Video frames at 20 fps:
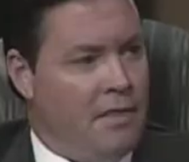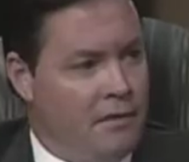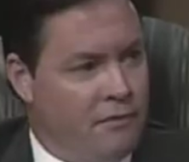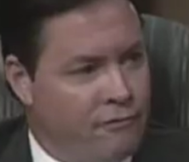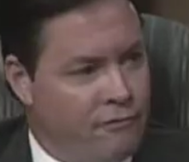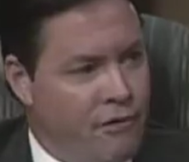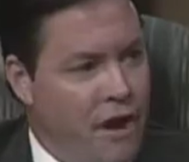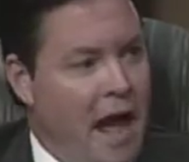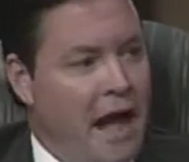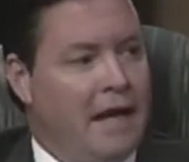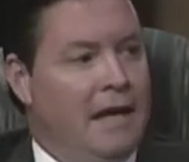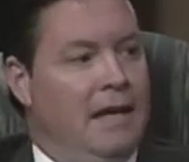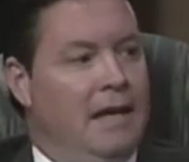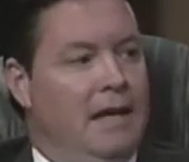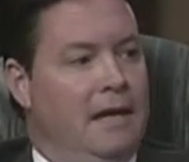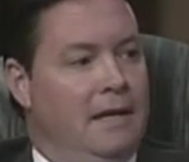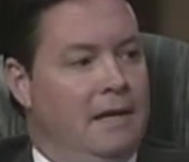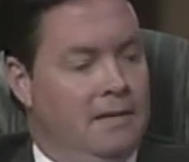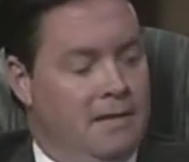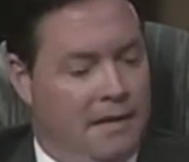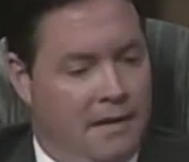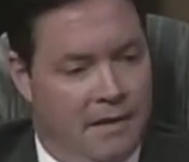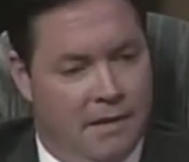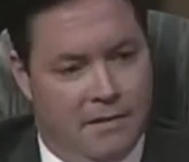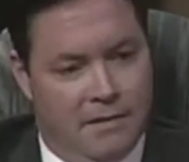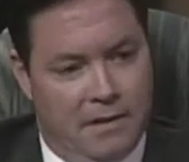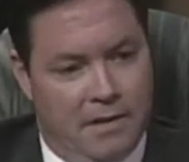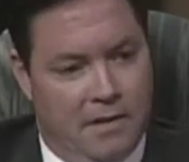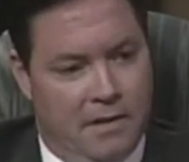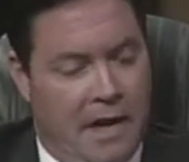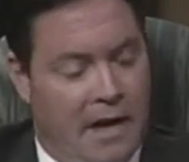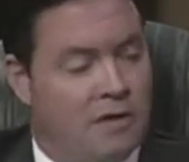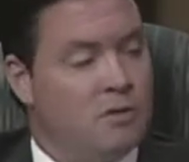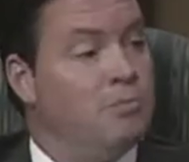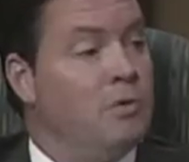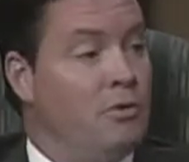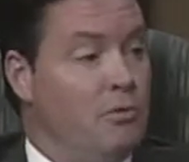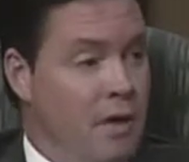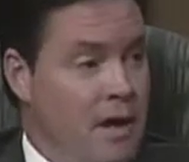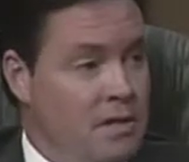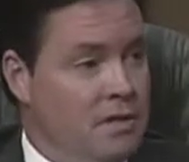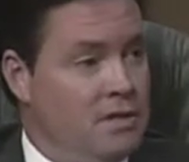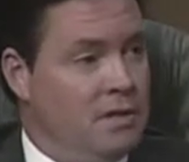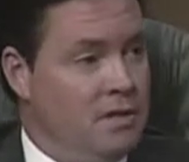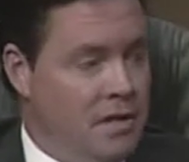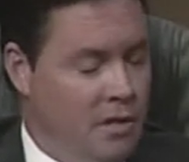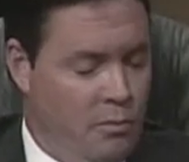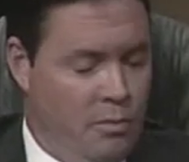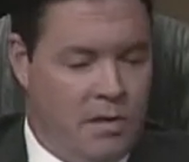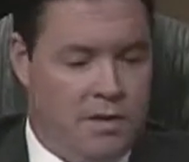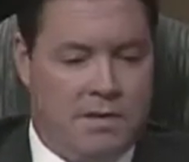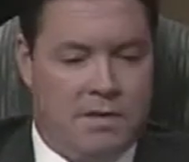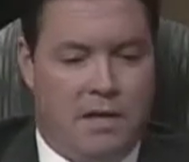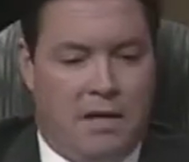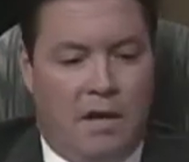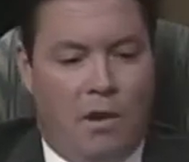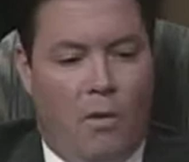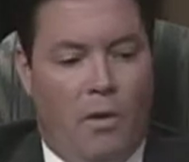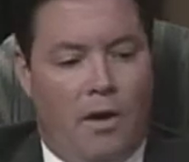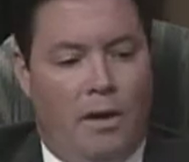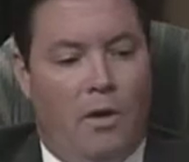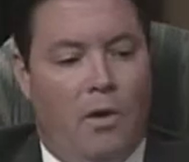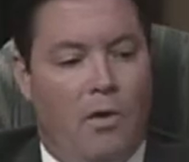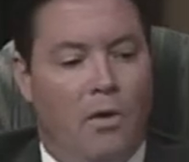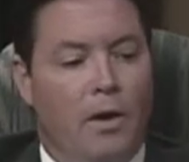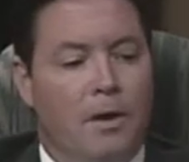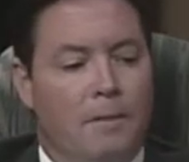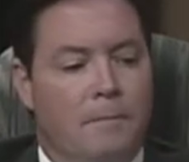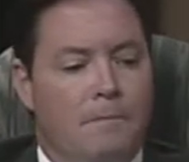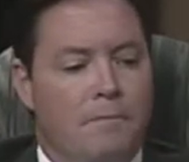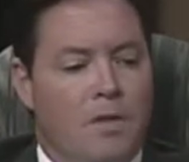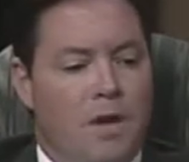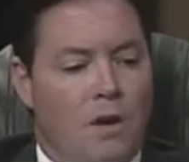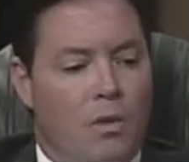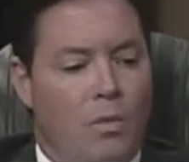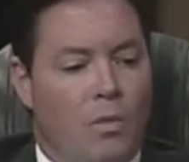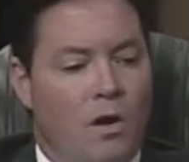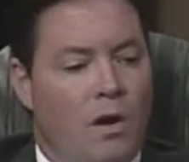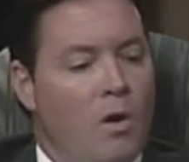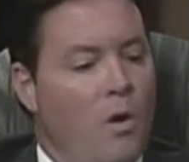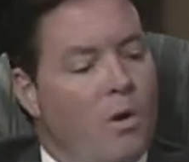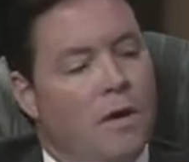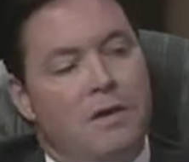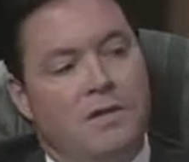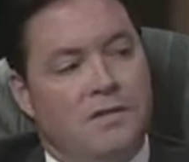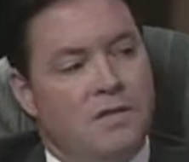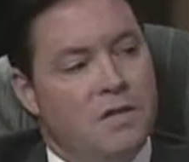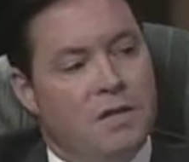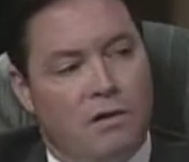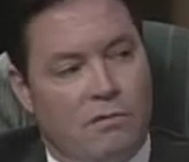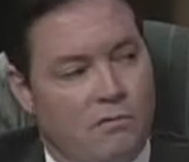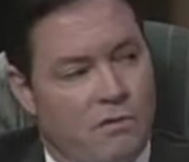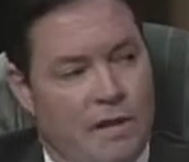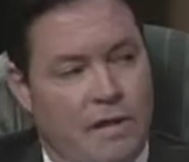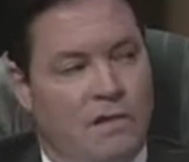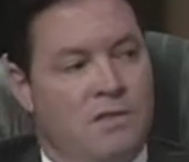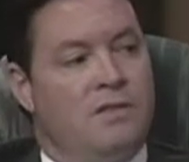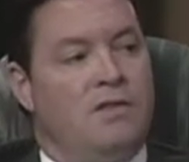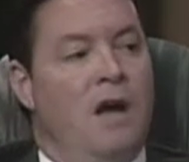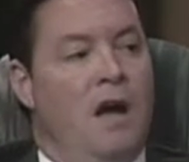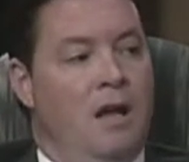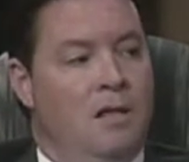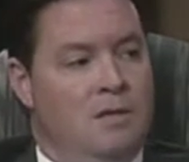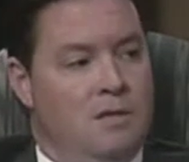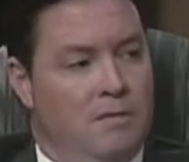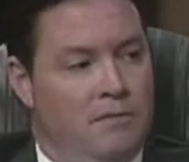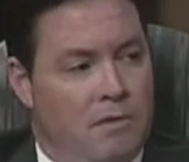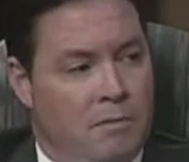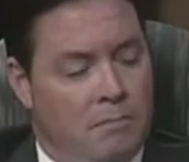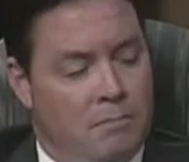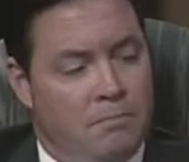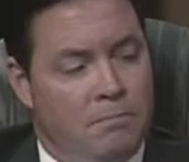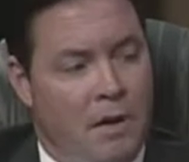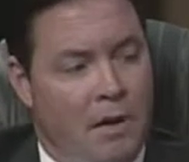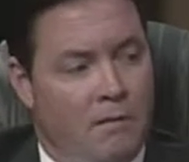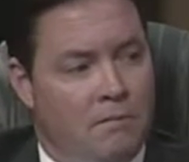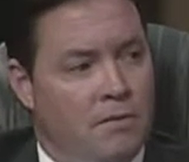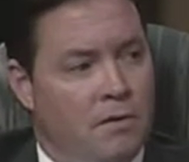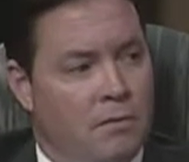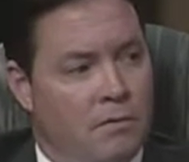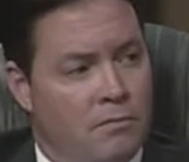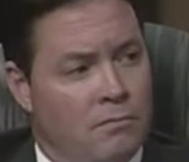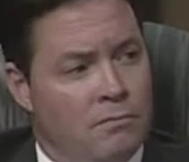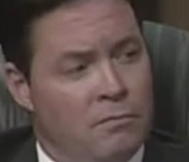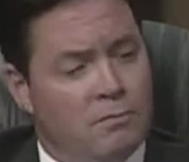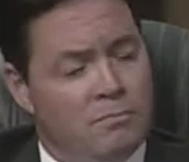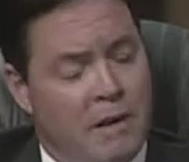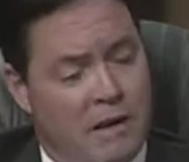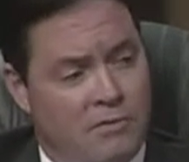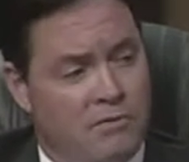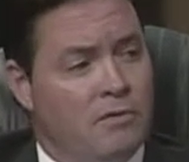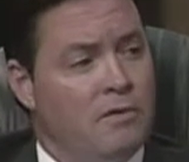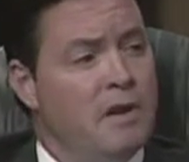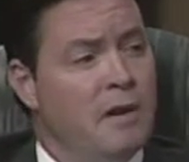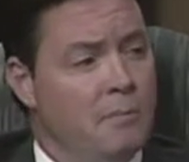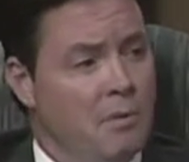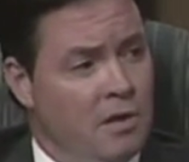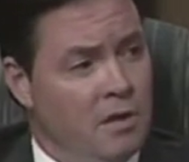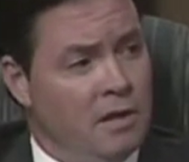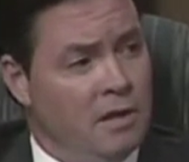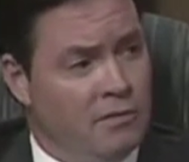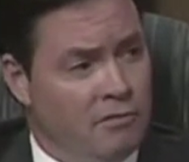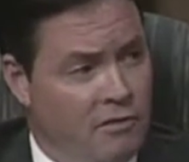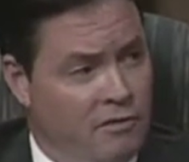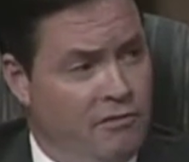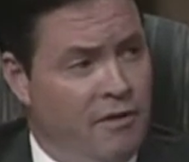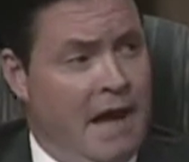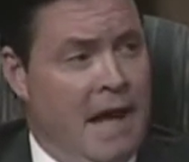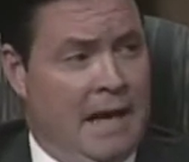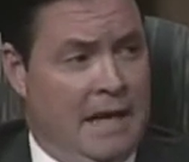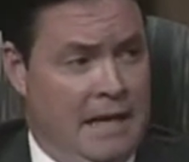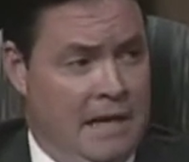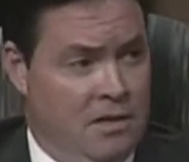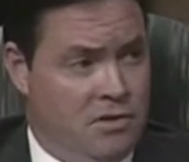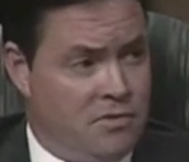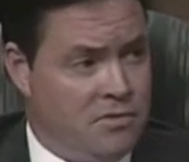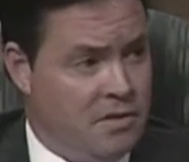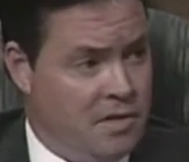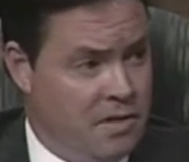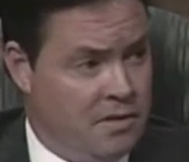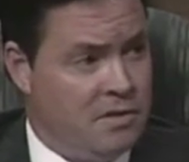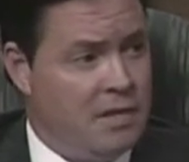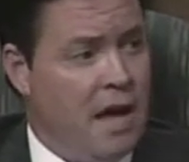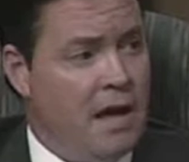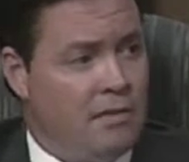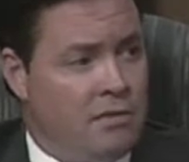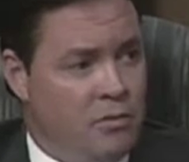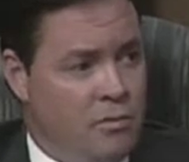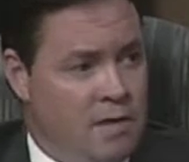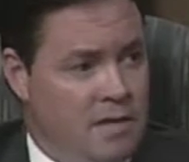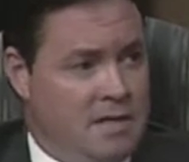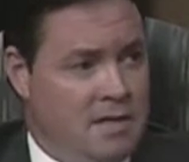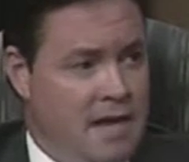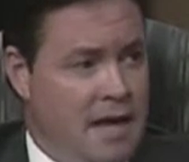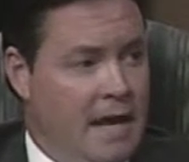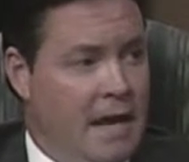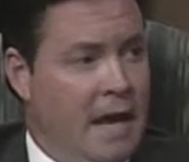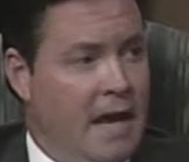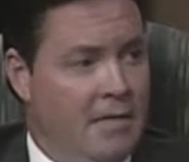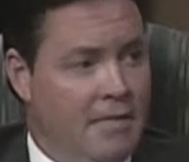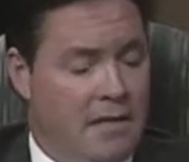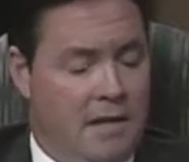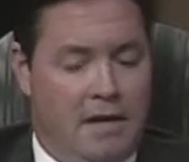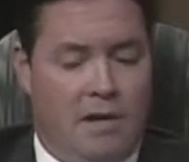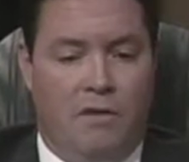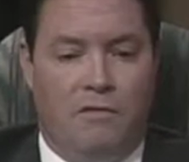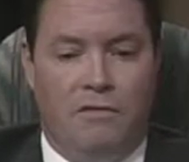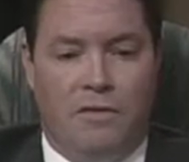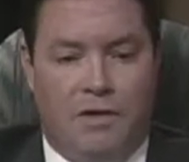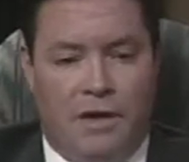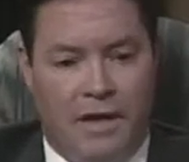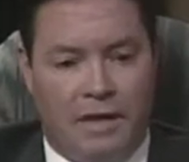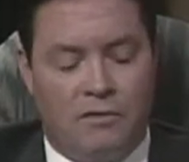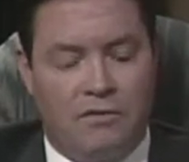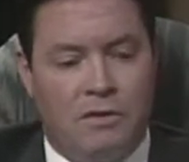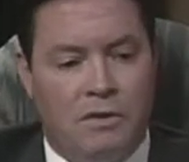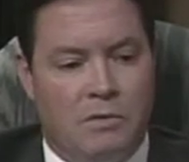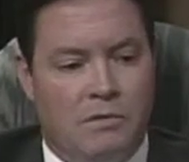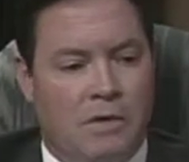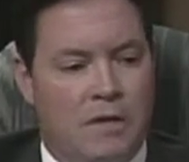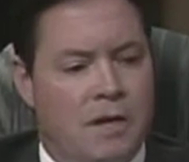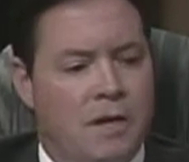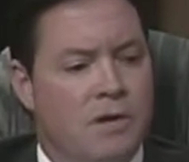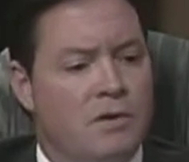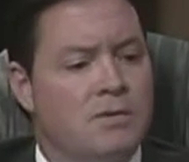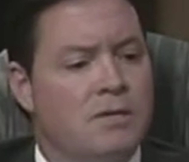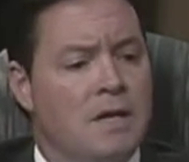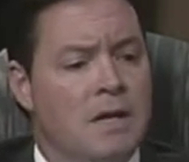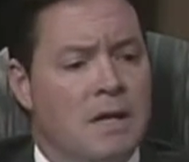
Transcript: fracking and the exploration that we see going on, we're going to see a renaissance of the petrochemical and refining industry in South Louisiana, I think, over the next few years.